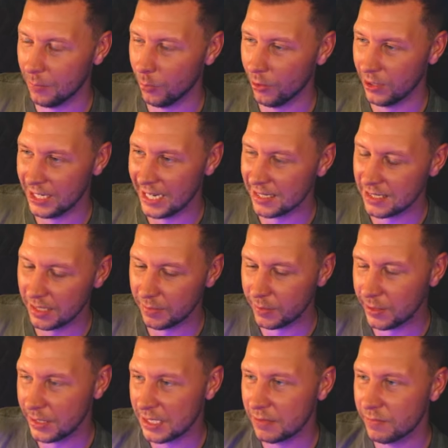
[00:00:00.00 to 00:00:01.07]
where he has to give
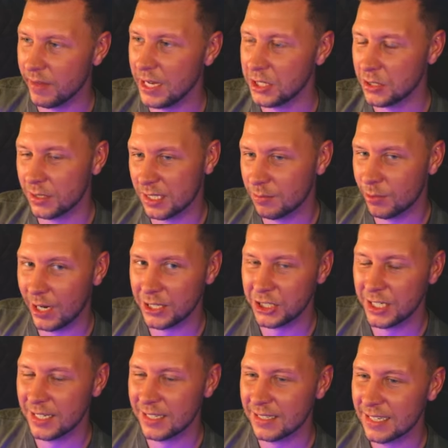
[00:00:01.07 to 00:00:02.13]
all these facial
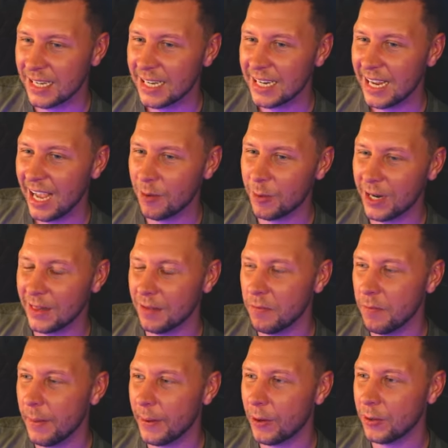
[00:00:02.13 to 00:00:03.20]
expressions and what I love
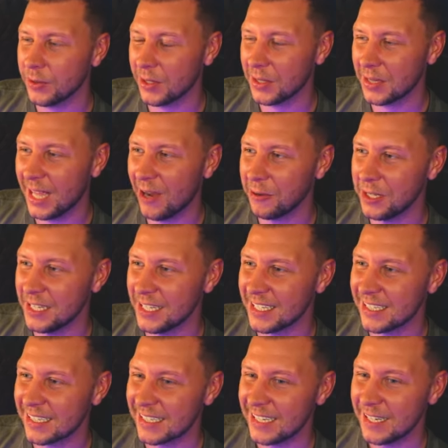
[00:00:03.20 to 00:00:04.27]
about Art the Clown
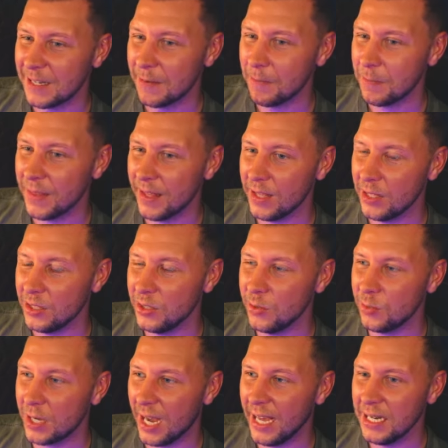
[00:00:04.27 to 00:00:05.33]
is you
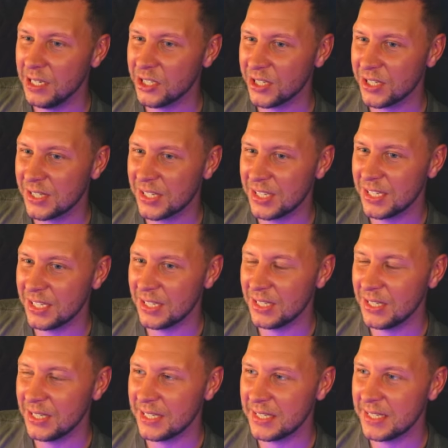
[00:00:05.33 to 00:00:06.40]
kind of just
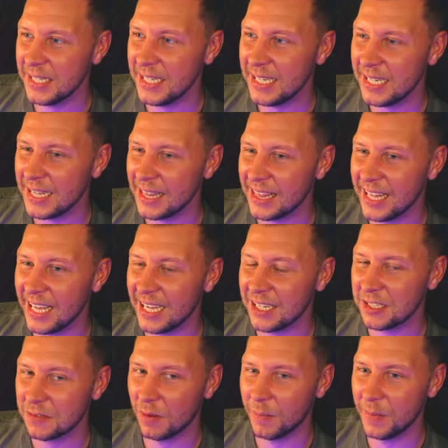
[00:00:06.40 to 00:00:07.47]
see things
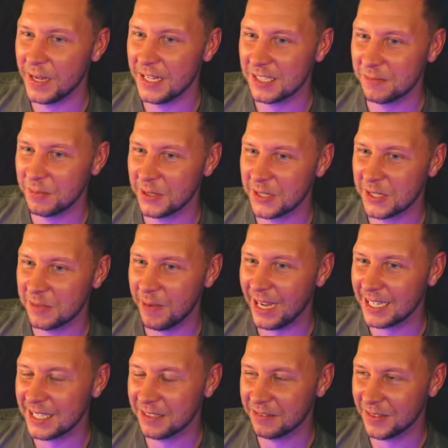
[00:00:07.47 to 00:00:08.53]
from his
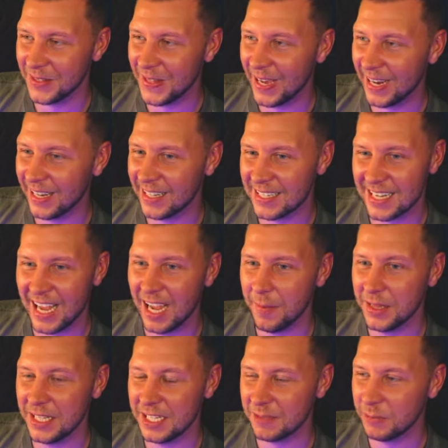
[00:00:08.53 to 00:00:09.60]
perspective a lot of the time
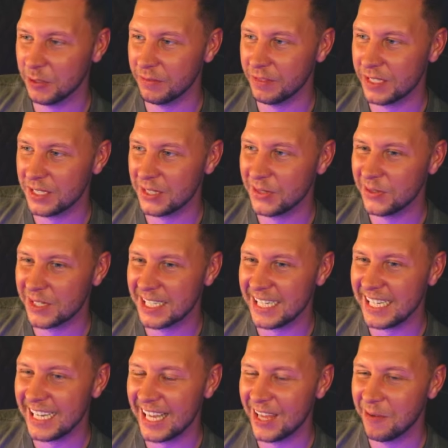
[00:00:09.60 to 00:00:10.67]
in these movies. You
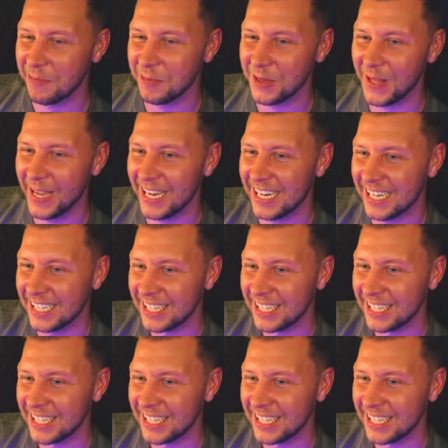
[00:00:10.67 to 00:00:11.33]
see him like